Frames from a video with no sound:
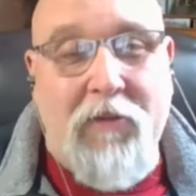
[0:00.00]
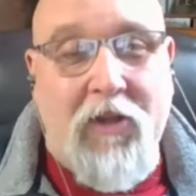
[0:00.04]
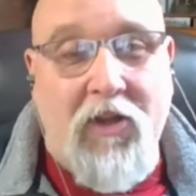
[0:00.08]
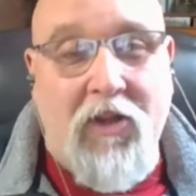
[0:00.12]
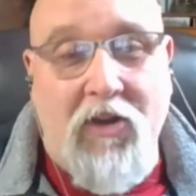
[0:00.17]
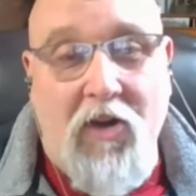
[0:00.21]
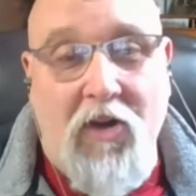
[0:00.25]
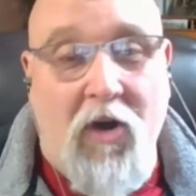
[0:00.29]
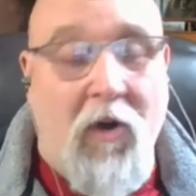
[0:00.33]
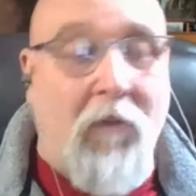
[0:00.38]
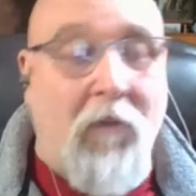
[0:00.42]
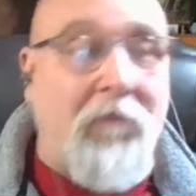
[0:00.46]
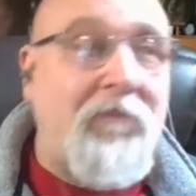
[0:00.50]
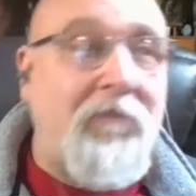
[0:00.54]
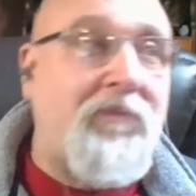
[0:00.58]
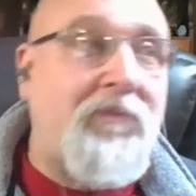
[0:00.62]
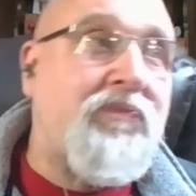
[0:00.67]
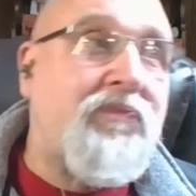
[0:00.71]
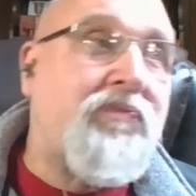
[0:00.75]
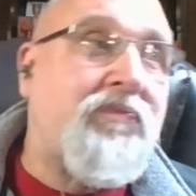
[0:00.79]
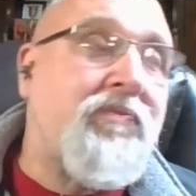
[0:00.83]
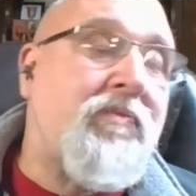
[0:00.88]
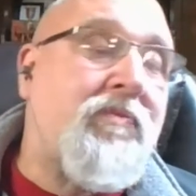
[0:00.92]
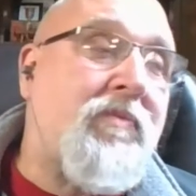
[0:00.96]
to go
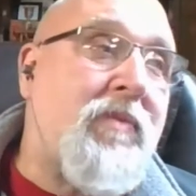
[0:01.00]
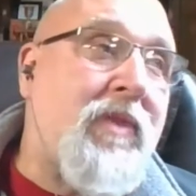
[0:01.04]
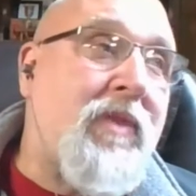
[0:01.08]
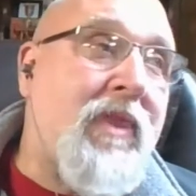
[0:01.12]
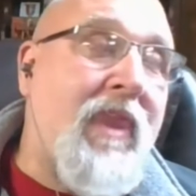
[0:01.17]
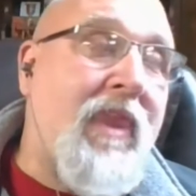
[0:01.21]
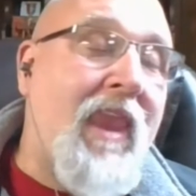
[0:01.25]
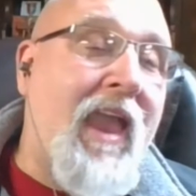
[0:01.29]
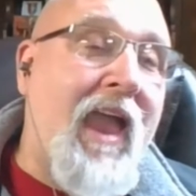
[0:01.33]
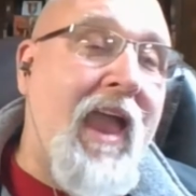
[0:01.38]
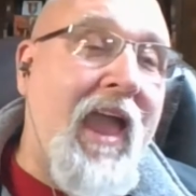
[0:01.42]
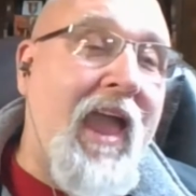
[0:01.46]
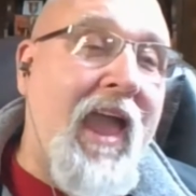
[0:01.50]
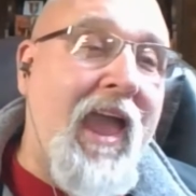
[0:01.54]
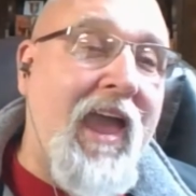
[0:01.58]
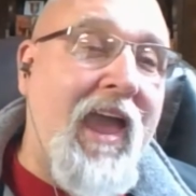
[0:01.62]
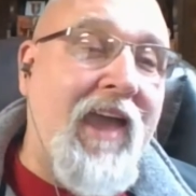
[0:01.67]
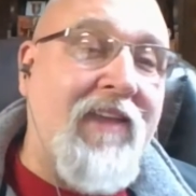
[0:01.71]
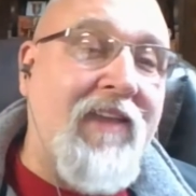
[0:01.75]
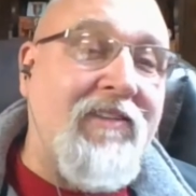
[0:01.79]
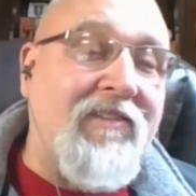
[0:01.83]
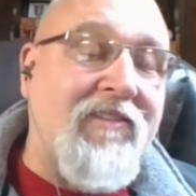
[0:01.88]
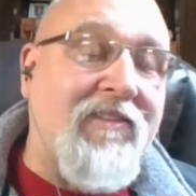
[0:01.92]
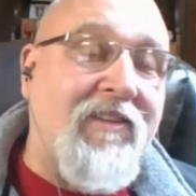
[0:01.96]

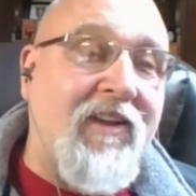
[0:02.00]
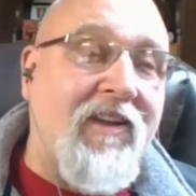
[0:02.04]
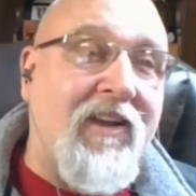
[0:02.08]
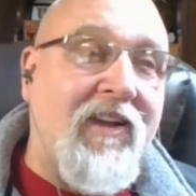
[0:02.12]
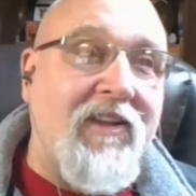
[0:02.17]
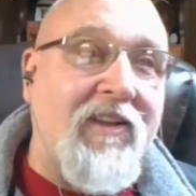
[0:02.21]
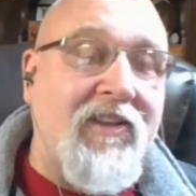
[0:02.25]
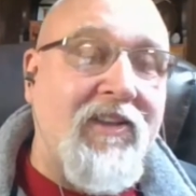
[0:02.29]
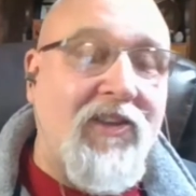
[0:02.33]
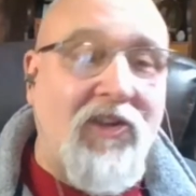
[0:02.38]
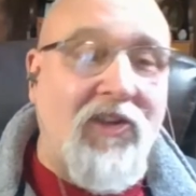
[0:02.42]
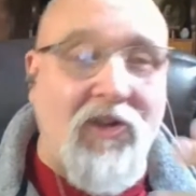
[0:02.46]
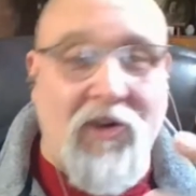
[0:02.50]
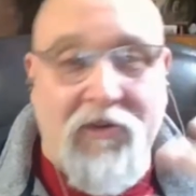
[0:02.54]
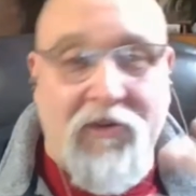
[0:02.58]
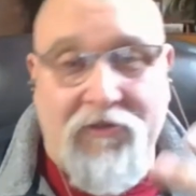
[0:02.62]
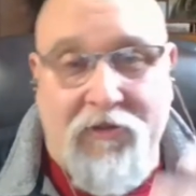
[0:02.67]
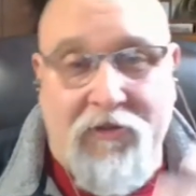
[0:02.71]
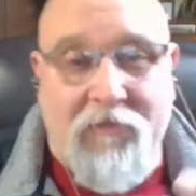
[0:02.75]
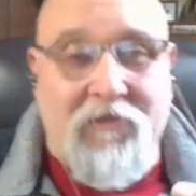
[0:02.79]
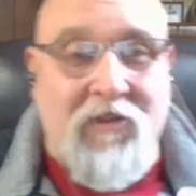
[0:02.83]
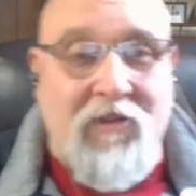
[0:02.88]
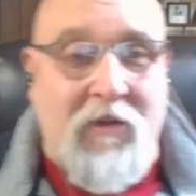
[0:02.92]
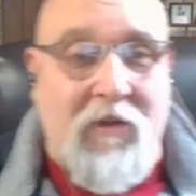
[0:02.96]
and learn
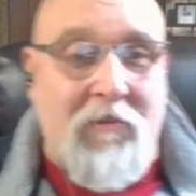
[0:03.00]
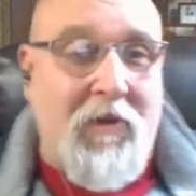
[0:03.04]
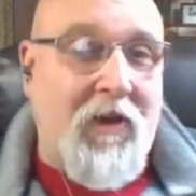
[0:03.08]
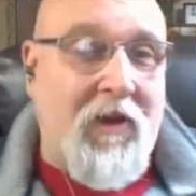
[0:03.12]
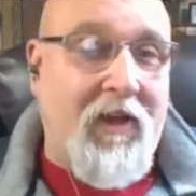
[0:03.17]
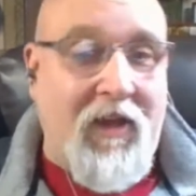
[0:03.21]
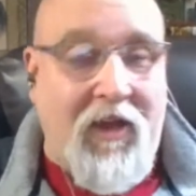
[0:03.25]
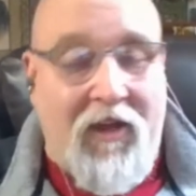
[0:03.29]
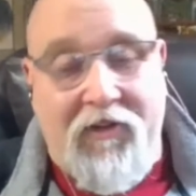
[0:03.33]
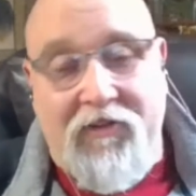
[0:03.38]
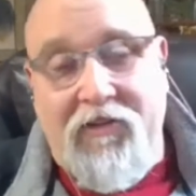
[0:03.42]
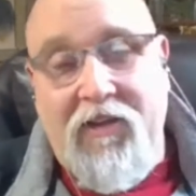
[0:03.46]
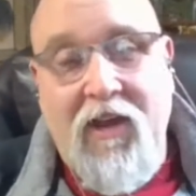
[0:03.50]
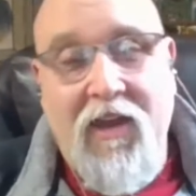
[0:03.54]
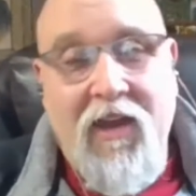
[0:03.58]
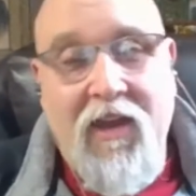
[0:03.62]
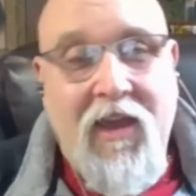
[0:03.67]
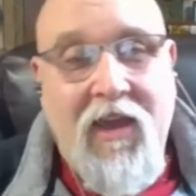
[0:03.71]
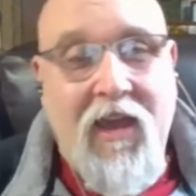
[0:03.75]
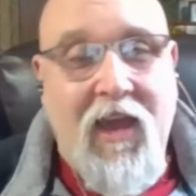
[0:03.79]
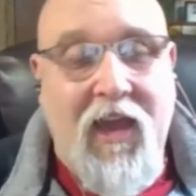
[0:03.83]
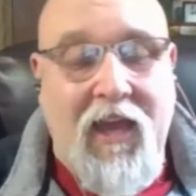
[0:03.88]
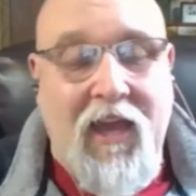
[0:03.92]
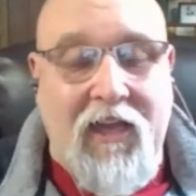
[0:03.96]
from somebody else.
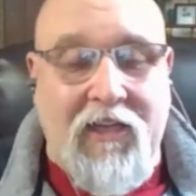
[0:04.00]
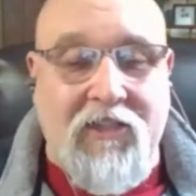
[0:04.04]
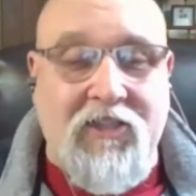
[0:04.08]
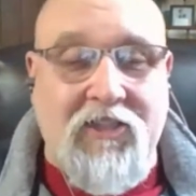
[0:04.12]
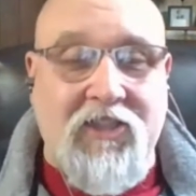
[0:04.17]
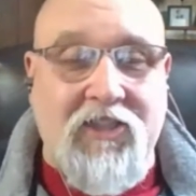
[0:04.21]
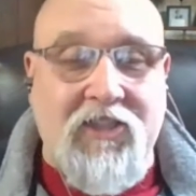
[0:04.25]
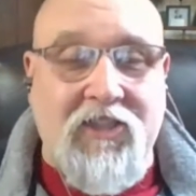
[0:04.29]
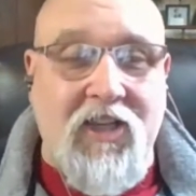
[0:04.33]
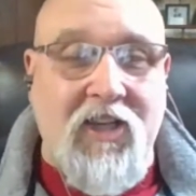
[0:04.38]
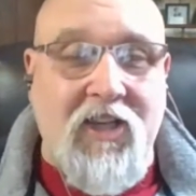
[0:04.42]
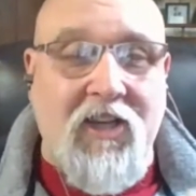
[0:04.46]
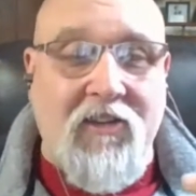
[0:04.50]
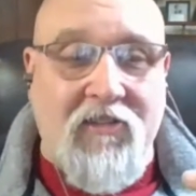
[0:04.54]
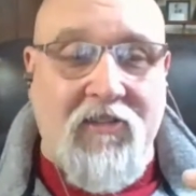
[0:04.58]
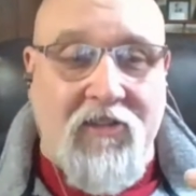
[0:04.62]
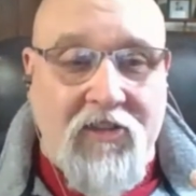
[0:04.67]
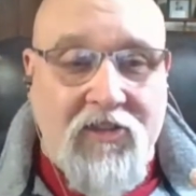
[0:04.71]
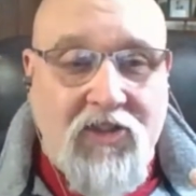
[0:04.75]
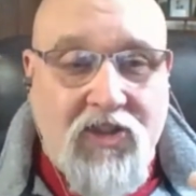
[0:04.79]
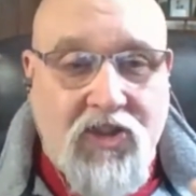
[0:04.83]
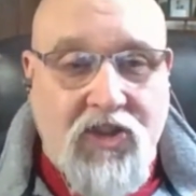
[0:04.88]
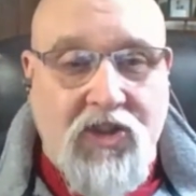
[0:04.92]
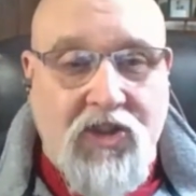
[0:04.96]
And she is a
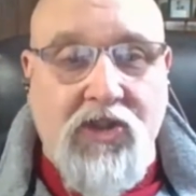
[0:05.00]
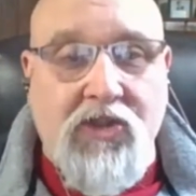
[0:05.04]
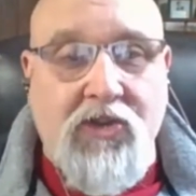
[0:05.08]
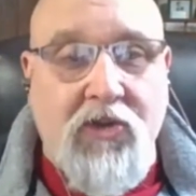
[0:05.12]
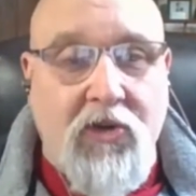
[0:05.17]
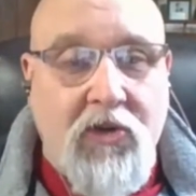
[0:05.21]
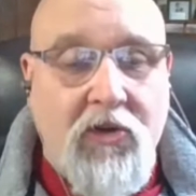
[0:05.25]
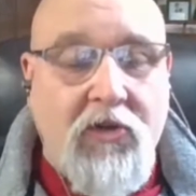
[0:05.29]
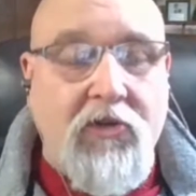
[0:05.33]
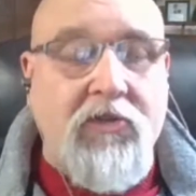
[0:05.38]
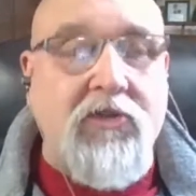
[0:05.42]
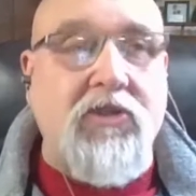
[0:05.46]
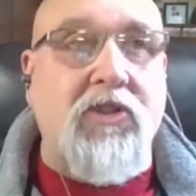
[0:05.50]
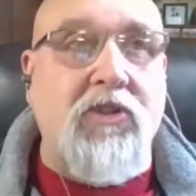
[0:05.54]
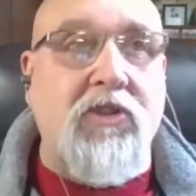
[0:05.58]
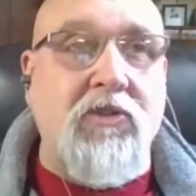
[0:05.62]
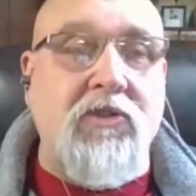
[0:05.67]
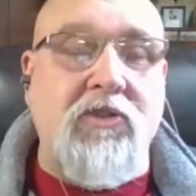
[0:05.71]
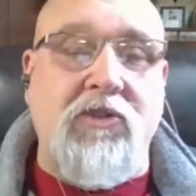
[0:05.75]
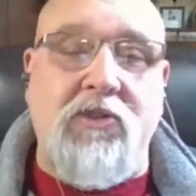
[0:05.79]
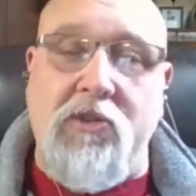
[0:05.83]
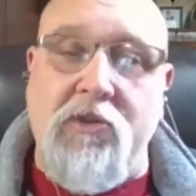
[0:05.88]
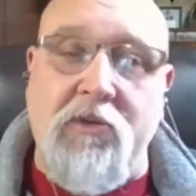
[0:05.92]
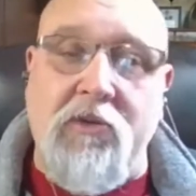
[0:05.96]
true
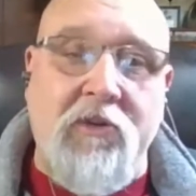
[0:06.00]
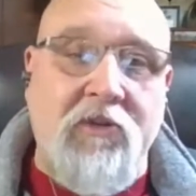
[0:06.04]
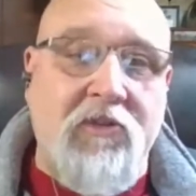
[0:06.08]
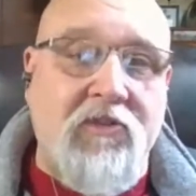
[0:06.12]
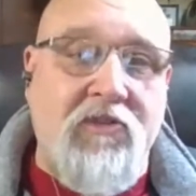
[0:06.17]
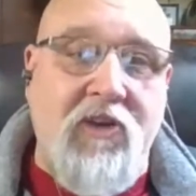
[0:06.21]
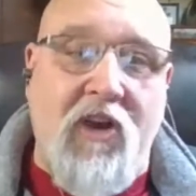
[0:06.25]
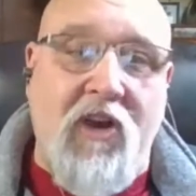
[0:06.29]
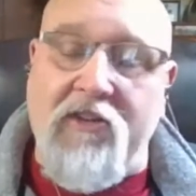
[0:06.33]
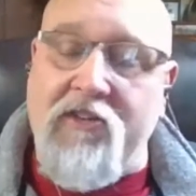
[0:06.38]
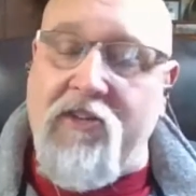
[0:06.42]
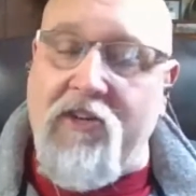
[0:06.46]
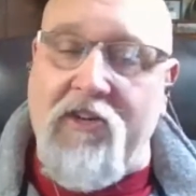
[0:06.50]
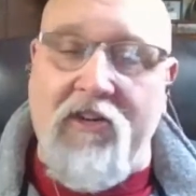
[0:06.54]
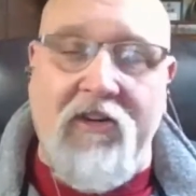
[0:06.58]
instructor and teacher.